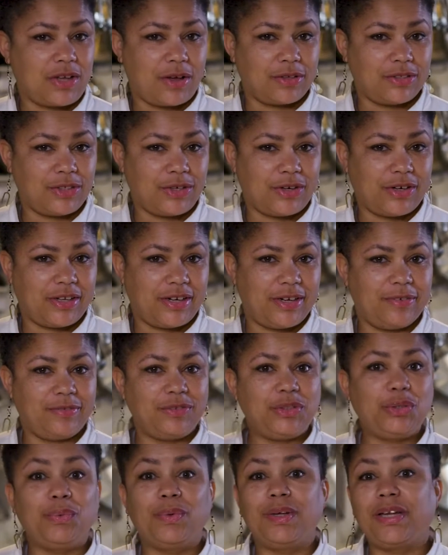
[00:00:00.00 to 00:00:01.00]

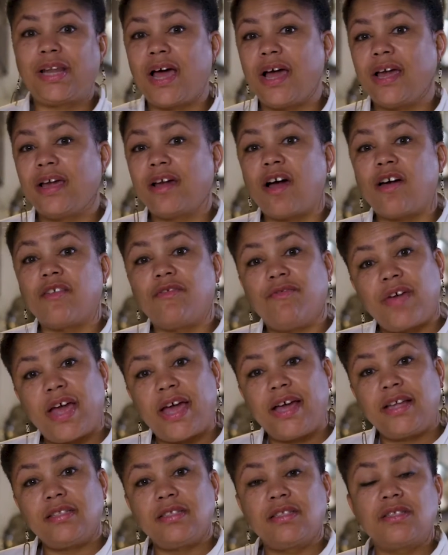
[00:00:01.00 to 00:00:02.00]
alternative to relying on
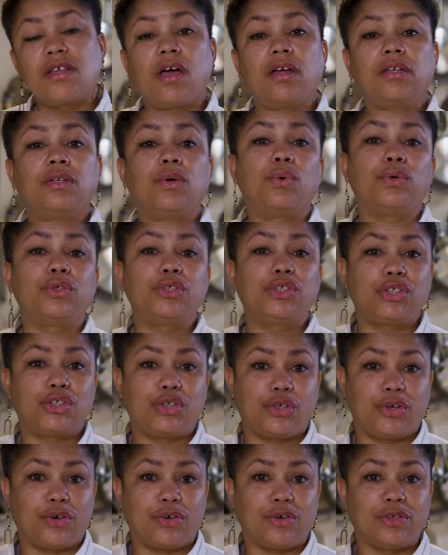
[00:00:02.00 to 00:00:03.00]
fat, salt, or
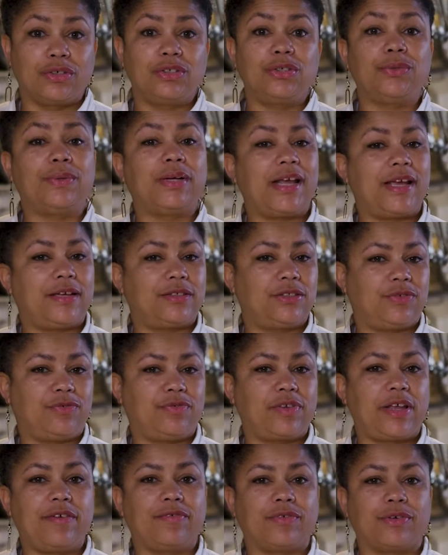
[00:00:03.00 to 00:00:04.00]
sugar to enhance your
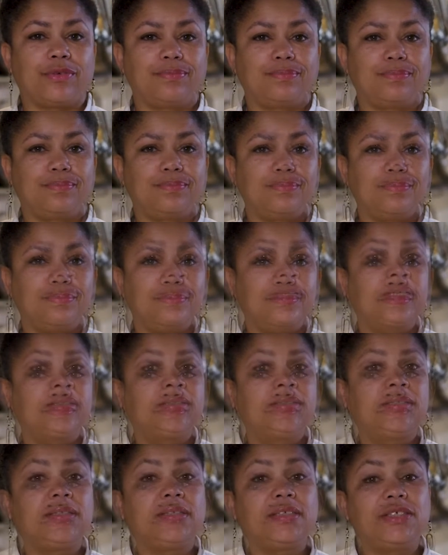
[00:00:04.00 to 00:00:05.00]
flavor.
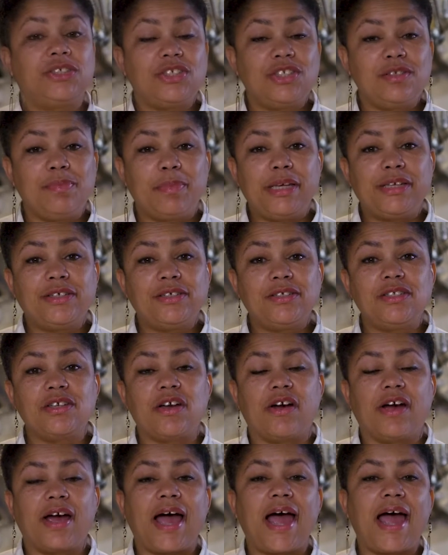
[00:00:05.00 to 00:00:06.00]
Delicious meals
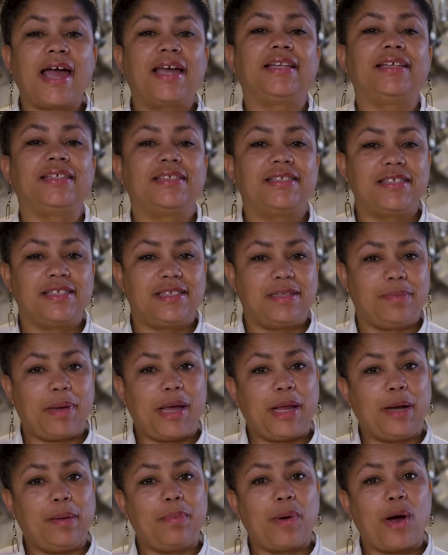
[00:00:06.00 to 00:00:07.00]
are a highly
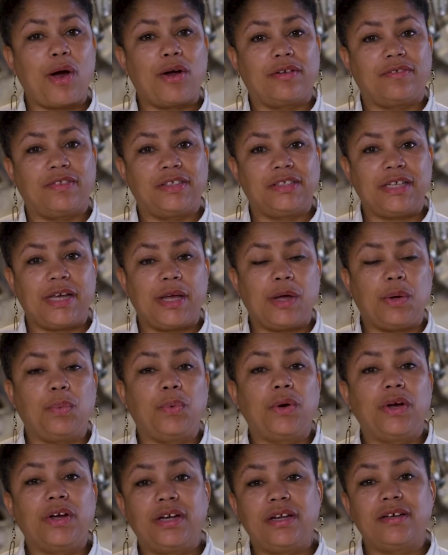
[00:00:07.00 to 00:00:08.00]
anticipated part of the day
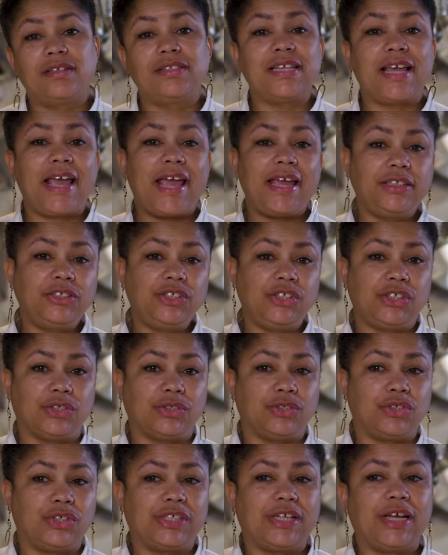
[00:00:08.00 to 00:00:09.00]
where adults and
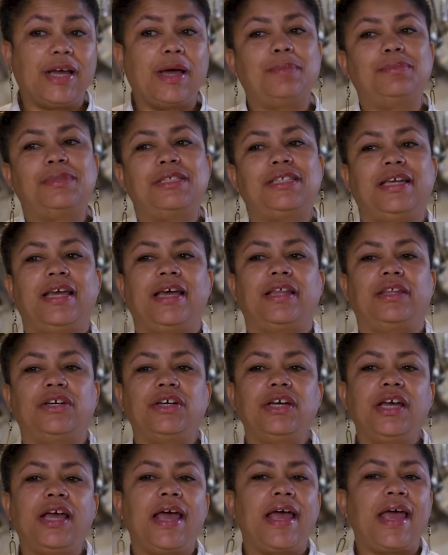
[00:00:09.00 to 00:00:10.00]
children come together
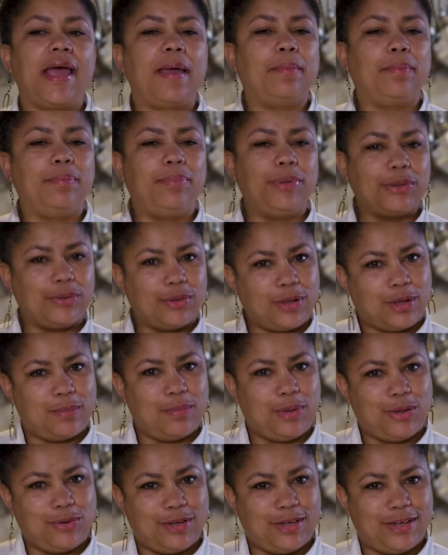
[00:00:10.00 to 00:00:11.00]
and build
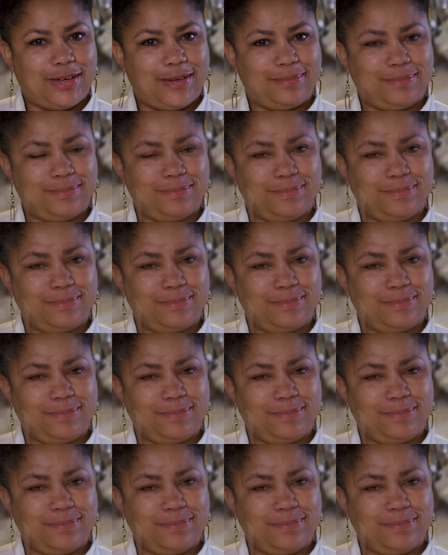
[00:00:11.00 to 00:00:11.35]
community.